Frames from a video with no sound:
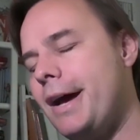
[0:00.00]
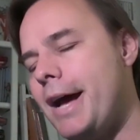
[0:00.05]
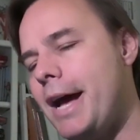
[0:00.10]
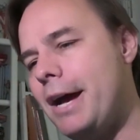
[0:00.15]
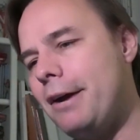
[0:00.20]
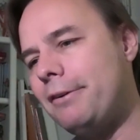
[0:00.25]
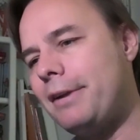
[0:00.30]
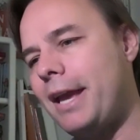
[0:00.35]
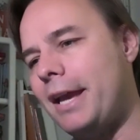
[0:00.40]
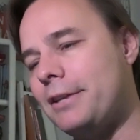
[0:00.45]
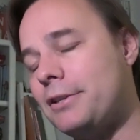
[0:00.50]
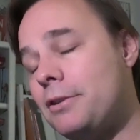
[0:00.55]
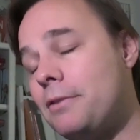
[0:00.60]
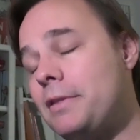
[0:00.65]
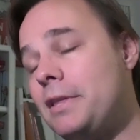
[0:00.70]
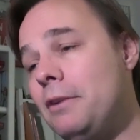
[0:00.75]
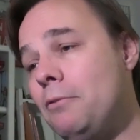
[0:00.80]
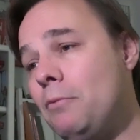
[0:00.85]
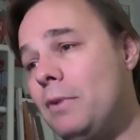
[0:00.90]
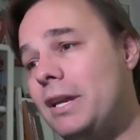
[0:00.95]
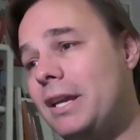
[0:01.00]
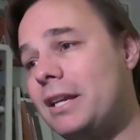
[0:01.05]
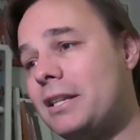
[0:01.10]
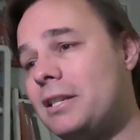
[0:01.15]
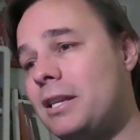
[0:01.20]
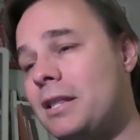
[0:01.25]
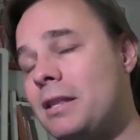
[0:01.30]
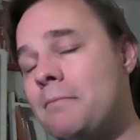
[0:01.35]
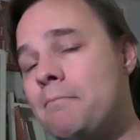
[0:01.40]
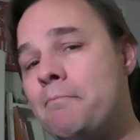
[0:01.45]
Okay, so then we get
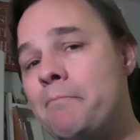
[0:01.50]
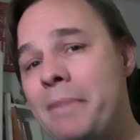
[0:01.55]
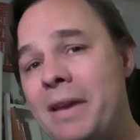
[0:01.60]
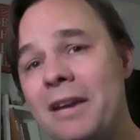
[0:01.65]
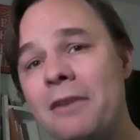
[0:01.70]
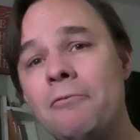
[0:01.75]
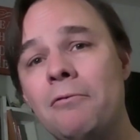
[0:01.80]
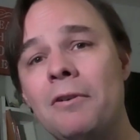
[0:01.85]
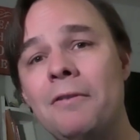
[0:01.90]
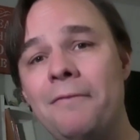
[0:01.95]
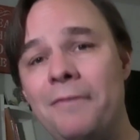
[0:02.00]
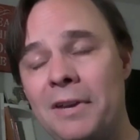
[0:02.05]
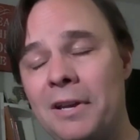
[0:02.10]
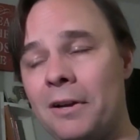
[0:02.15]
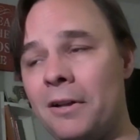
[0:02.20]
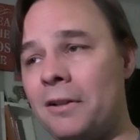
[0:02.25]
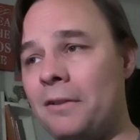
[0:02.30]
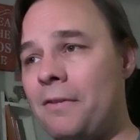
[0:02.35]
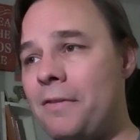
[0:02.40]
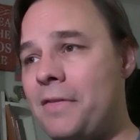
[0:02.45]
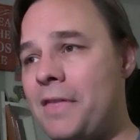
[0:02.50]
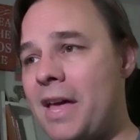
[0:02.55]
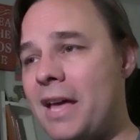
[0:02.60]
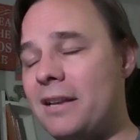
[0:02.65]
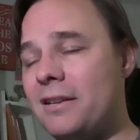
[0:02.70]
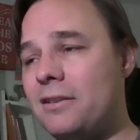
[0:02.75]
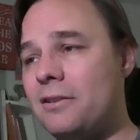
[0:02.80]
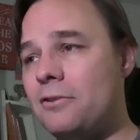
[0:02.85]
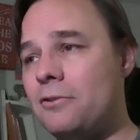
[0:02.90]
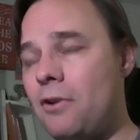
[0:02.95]
to the big reveal
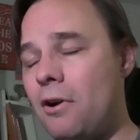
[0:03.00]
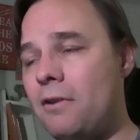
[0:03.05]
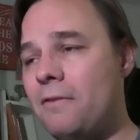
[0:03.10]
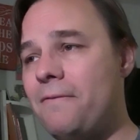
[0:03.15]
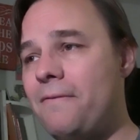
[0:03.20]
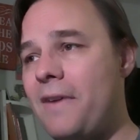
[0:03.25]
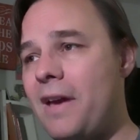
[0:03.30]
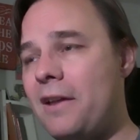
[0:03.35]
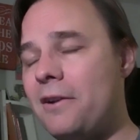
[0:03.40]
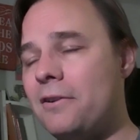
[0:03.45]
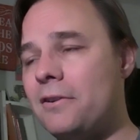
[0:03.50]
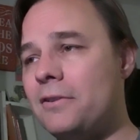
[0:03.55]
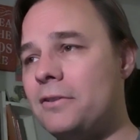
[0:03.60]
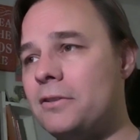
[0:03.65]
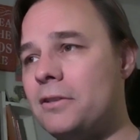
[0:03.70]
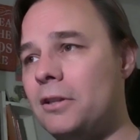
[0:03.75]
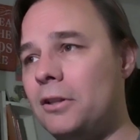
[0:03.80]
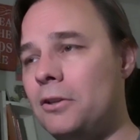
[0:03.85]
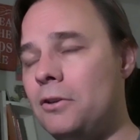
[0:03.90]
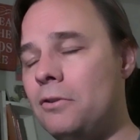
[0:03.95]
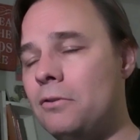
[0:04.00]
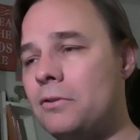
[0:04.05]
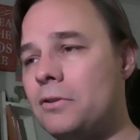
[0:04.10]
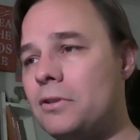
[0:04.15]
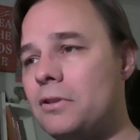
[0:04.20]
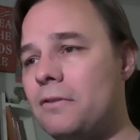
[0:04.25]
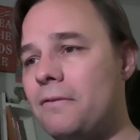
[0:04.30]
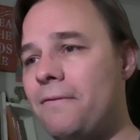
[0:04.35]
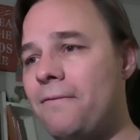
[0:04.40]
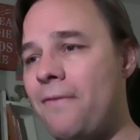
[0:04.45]
that Darth Vader is
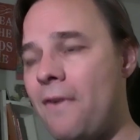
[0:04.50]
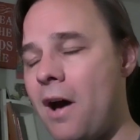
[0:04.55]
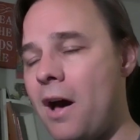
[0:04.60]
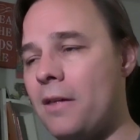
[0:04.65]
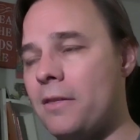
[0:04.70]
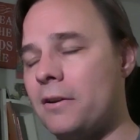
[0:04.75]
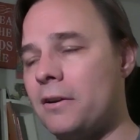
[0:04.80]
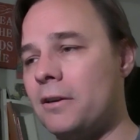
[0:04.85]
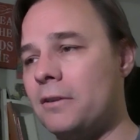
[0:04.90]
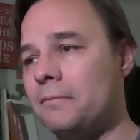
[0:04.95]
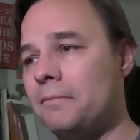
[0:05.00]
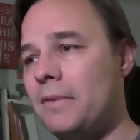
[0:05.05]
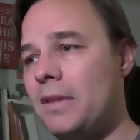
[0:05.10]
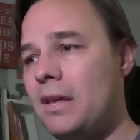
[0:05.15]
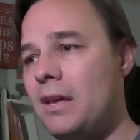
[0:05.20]
Luke's father.